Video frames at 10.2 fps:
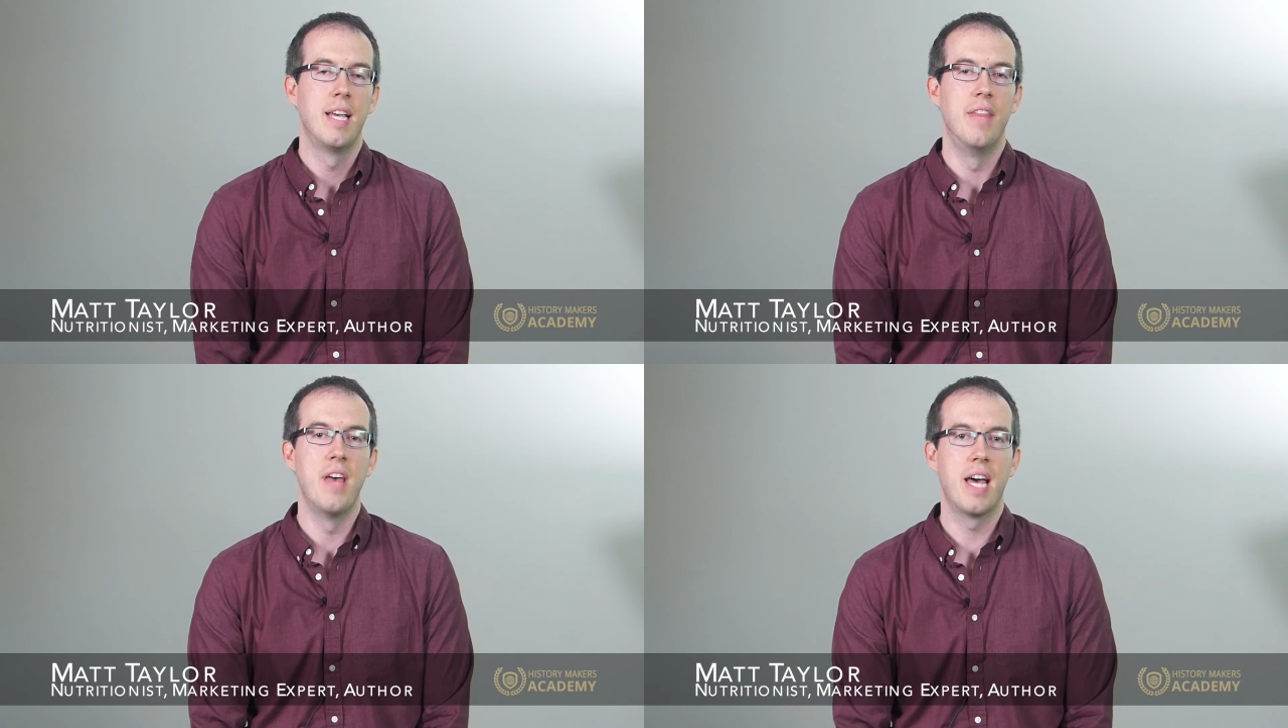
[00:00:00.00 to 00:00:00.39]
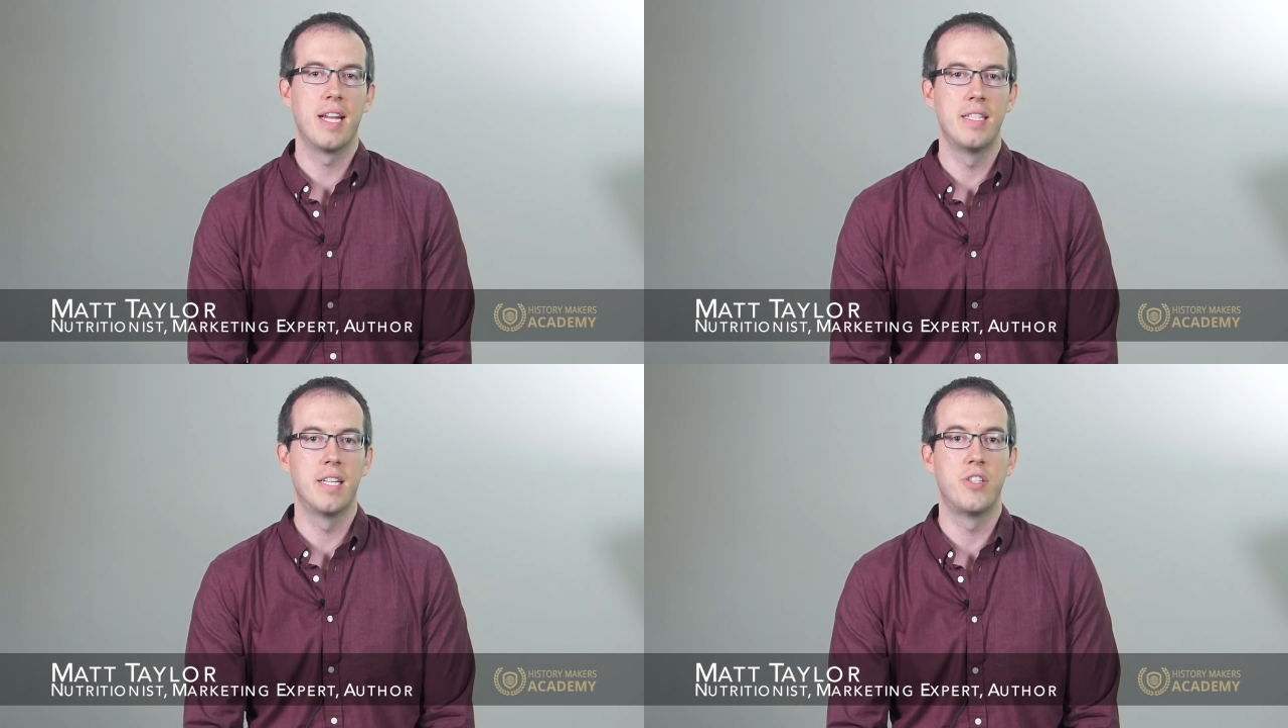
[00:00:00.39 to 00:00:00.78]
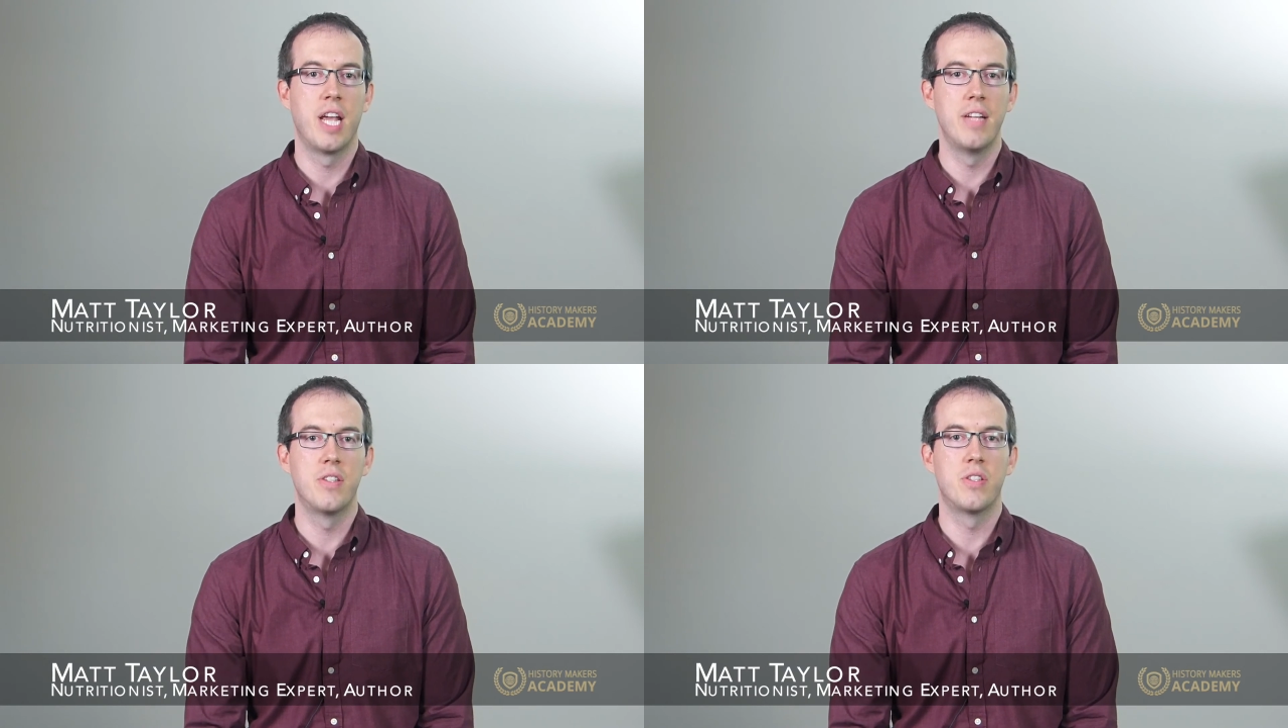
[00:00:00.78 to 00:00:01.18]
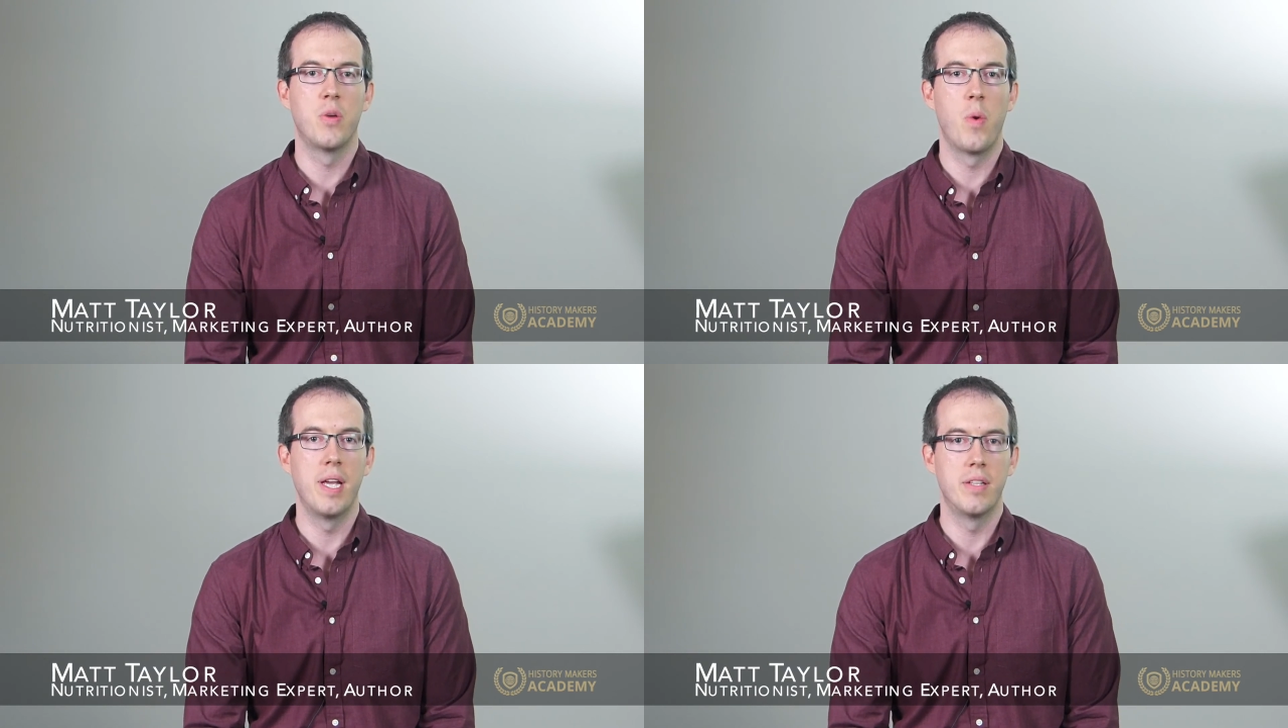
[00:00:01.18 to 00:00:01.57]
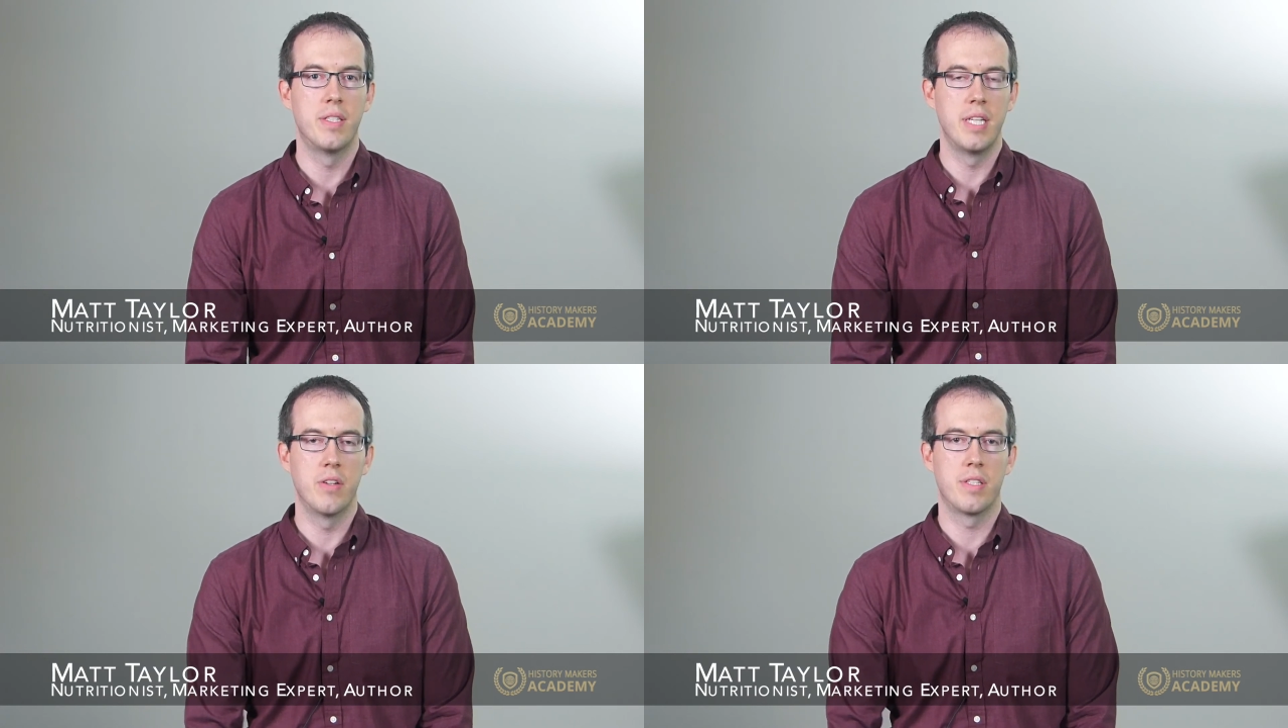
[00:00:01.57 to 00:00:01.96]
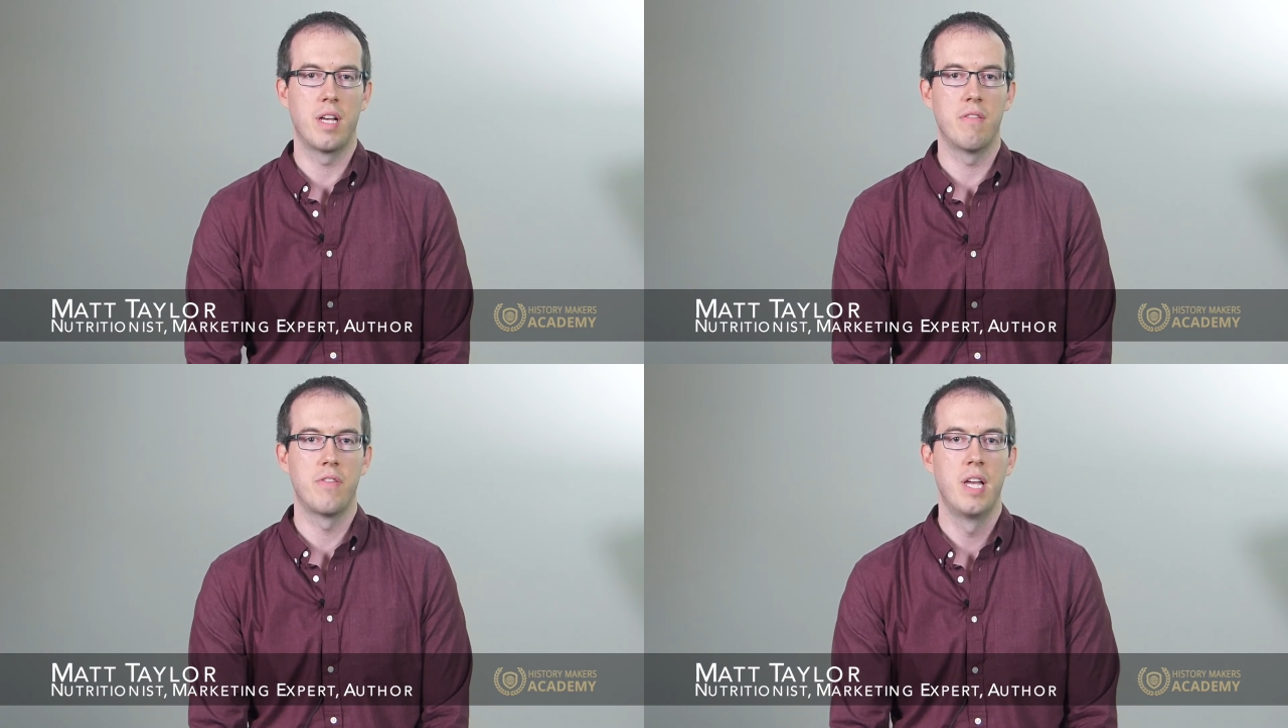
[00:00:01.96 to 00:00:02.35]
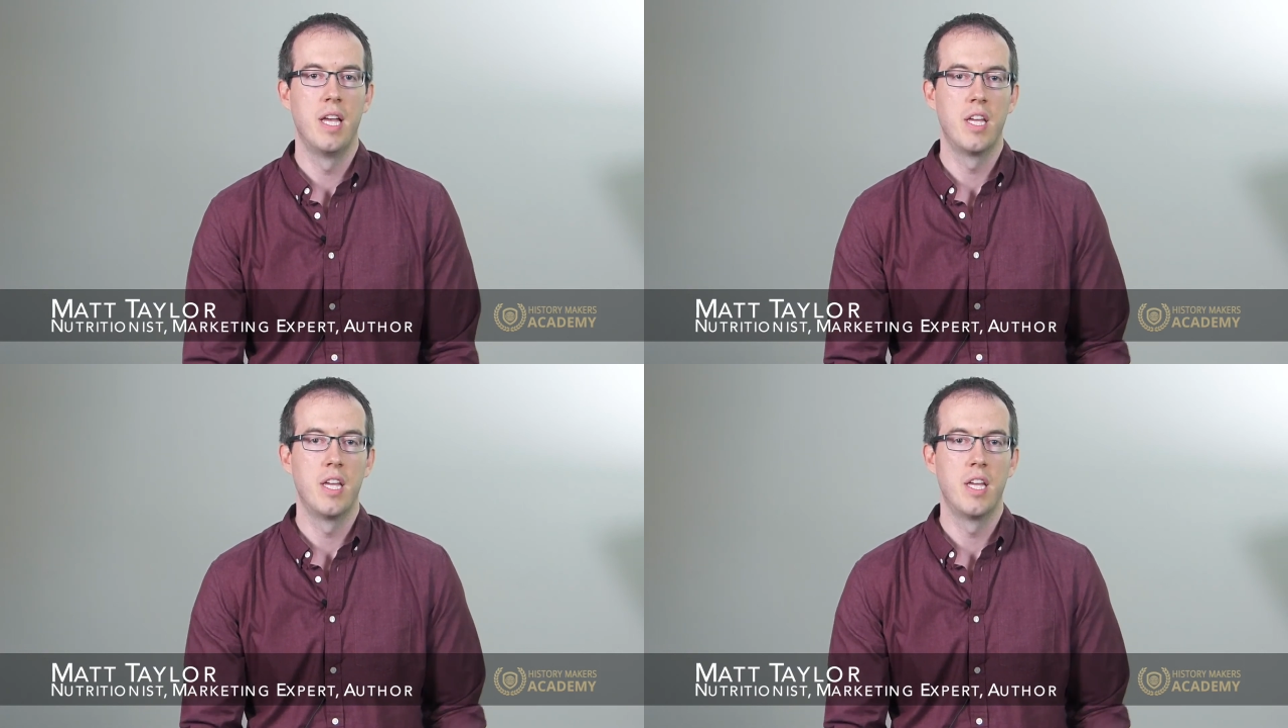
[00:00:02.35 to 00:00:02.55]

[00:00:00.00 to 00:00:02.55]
and that is it changes the way you see yourself.